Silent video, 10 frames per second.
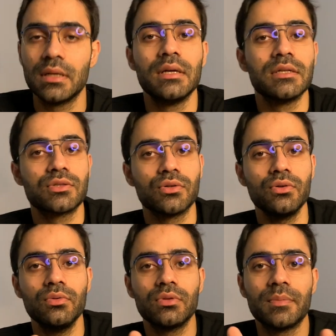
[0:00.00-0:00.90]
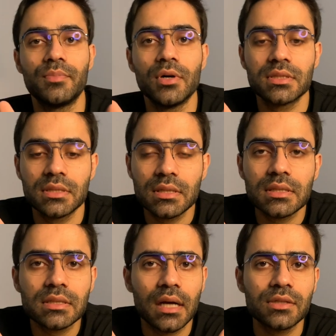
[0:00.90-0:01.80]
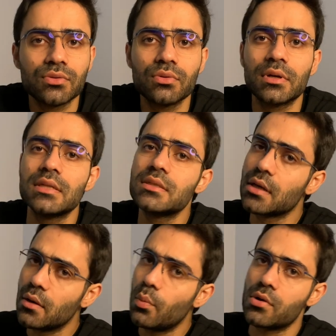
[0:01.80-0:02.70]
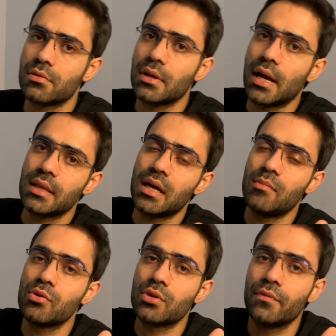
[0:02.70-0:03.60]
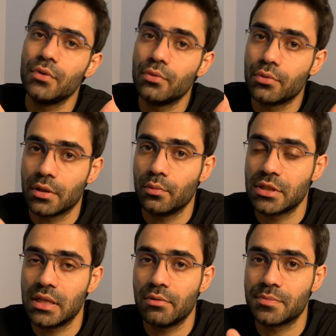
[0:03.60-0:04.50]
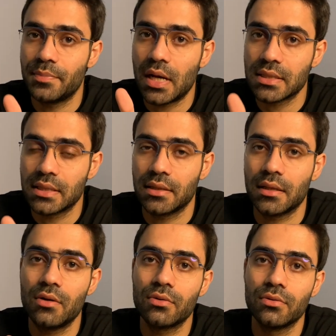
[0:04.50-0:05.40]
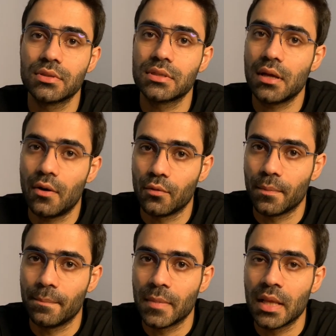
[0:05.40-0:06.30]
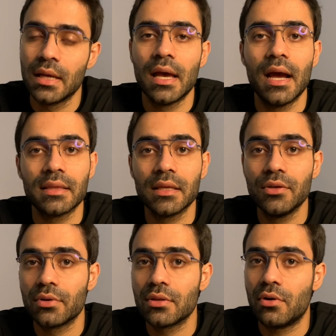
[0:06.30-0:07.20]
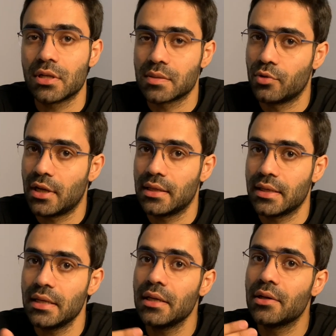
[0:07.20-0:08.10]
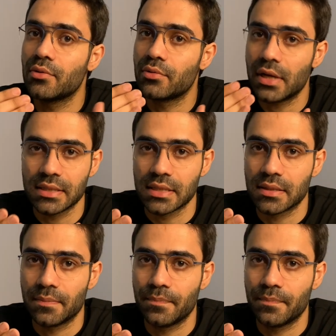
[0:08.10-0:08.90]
So the person starts to conserve water, and the amount of urine which he was passing now goes down, and the urine osmolality rises.